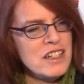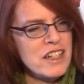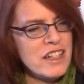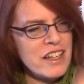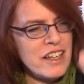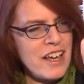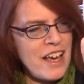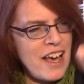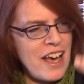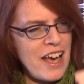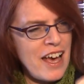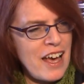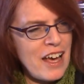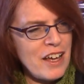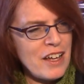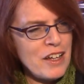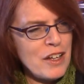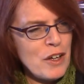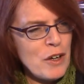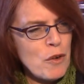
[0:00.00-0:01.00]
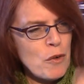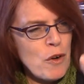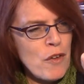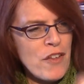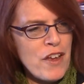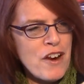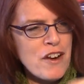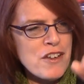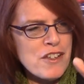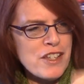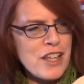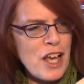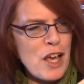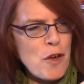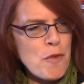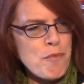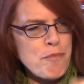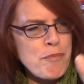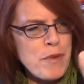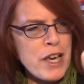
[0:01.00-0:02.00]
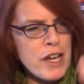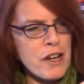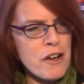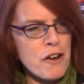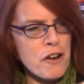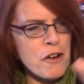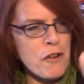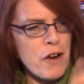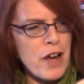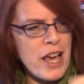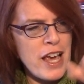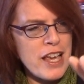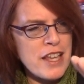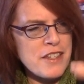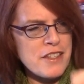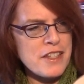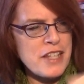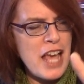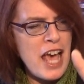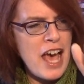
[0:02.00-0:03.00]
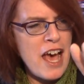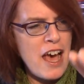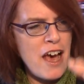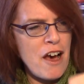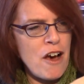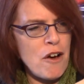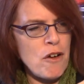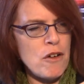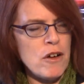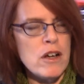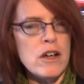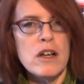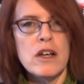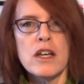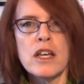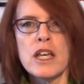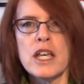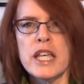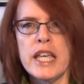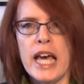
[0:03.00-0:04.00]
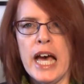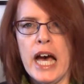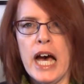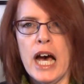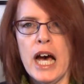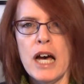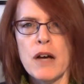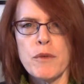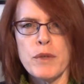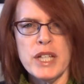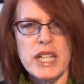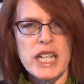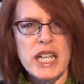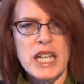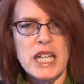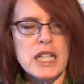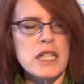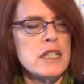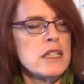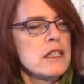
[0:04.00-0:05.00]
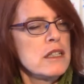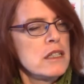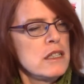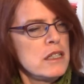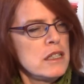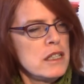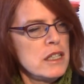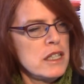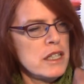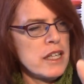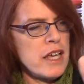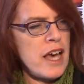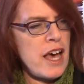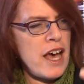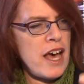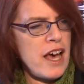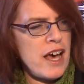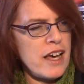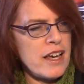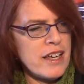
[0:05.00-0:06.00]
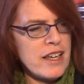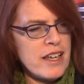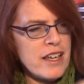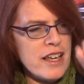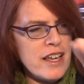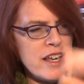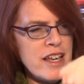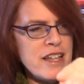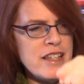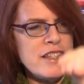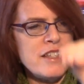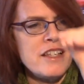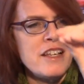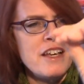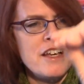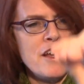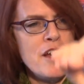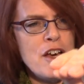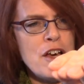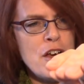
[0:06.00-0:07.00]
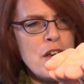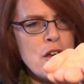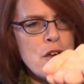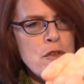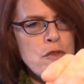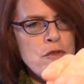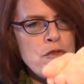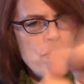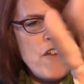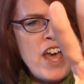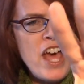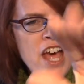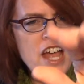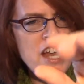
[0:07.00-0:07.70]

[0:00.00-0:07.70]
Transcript: Yeah, well, there's a bigger craze now. Yeah, really? Yeah, it's Vendangle.